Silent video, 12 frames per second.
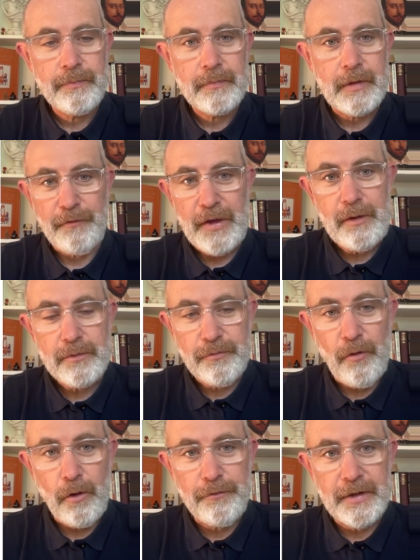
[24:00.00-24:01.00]
If he was
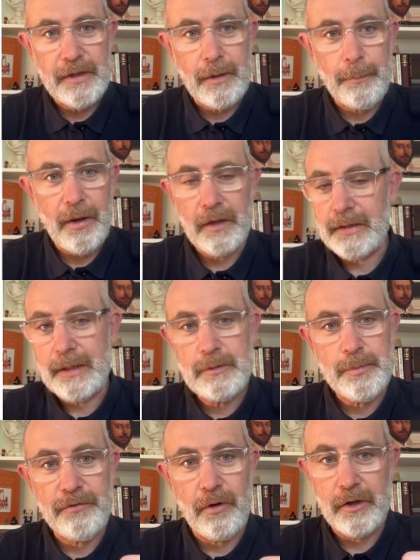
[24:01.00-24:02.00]
forfeiting a bond and he was
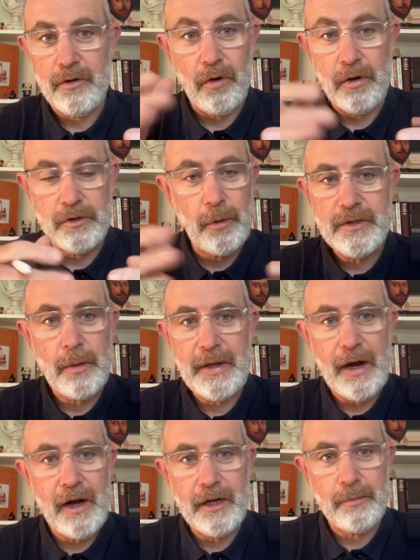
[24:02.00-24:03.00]
before the court, nobody's going to be
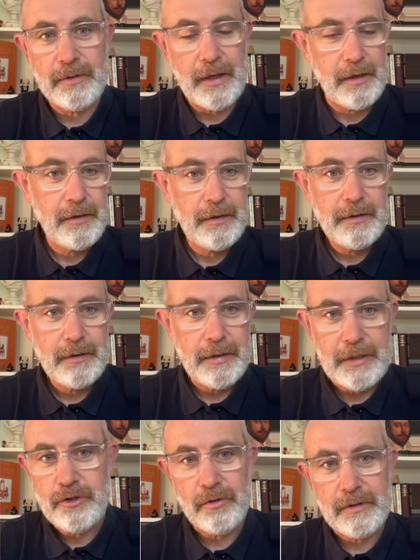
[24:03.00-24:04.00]
arguing that
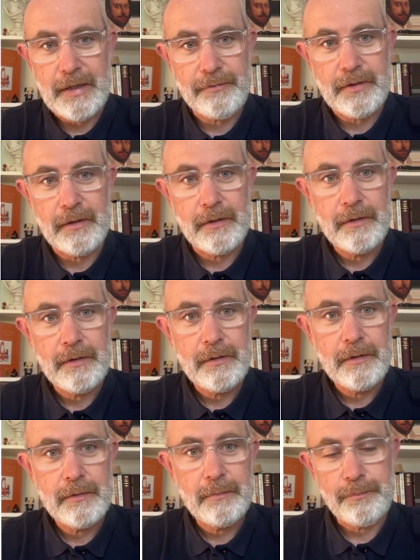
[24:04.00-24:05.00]
he shouldn't have to
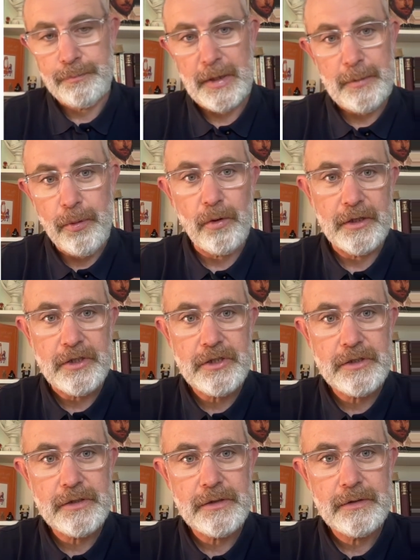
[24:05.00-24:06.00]
be
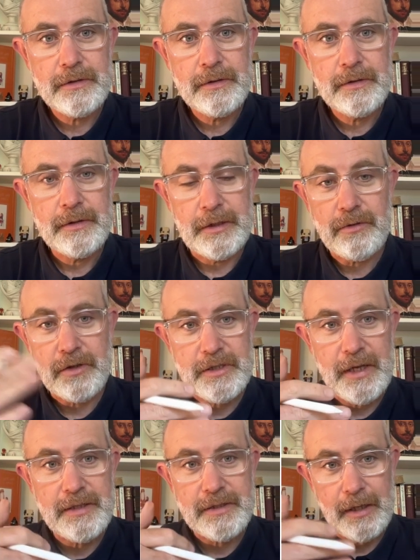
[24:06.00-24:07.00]
punished. He
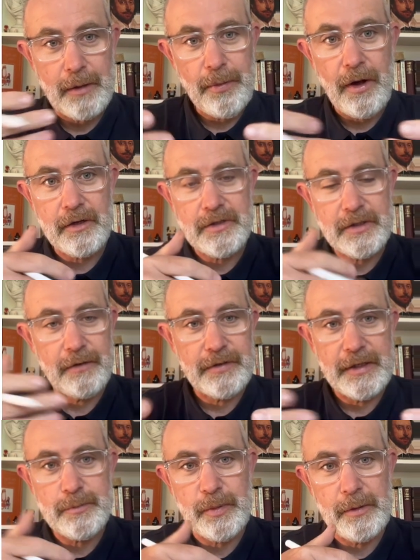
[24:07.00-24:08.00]
understands the hypocrisy of
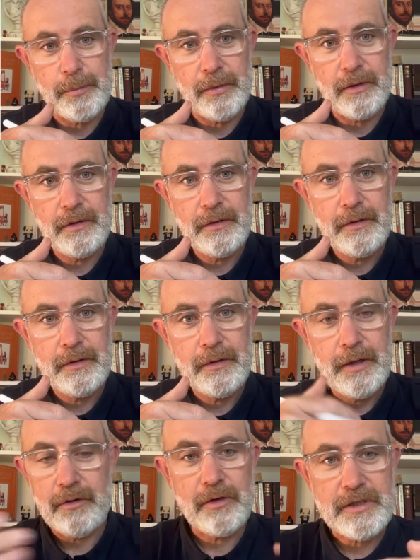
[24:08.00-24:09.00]
these people.
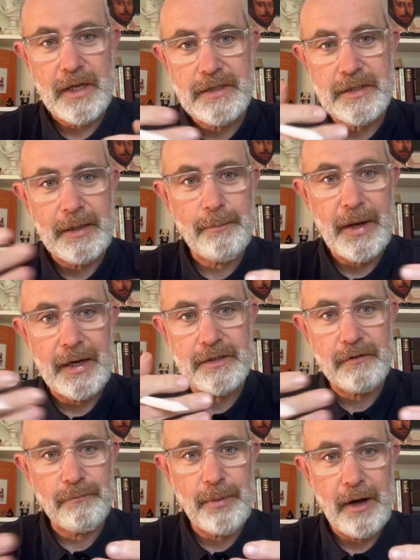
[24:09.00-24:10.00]
He understands the imbalance
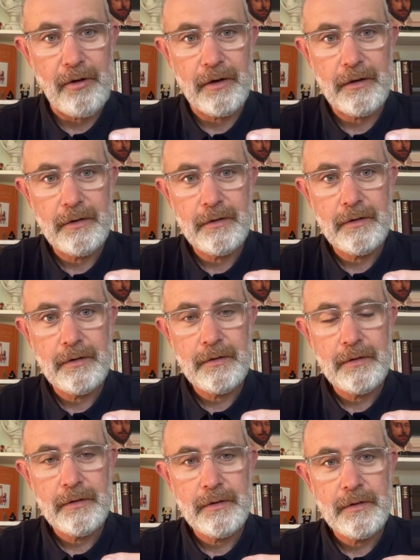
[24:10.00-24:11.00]
of power.
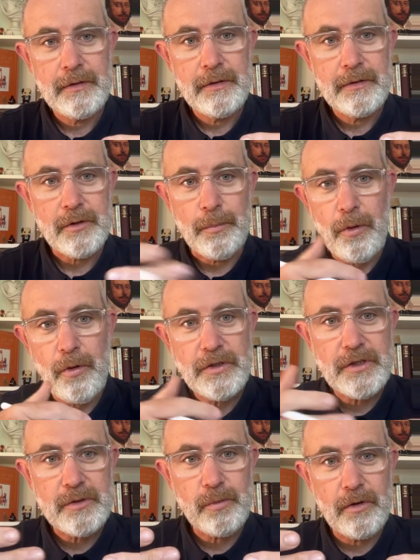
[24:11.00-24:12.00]
So
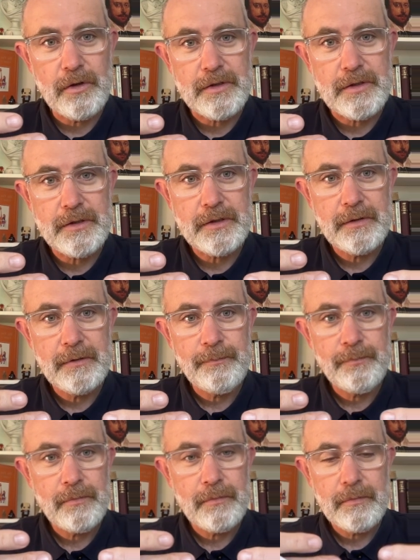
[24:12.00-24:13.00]
Portia's words,
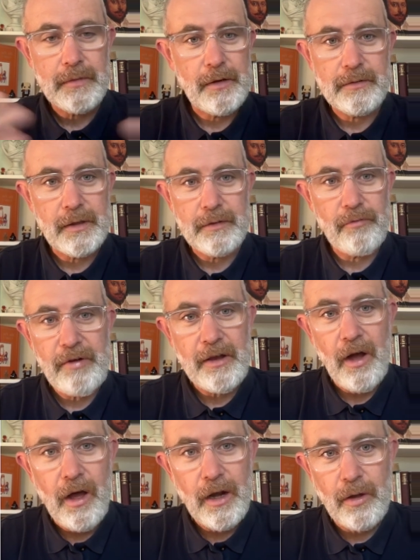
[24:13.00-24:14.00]
they ring
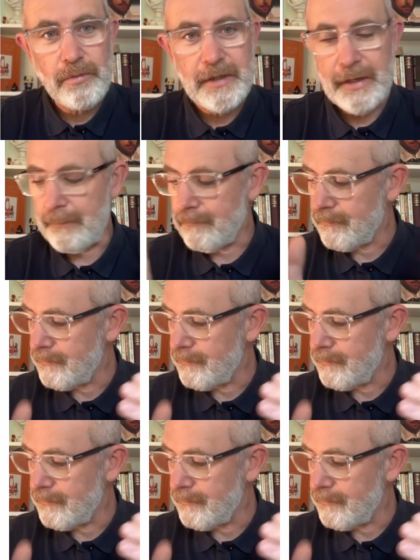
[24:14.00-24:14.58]
hollow to him.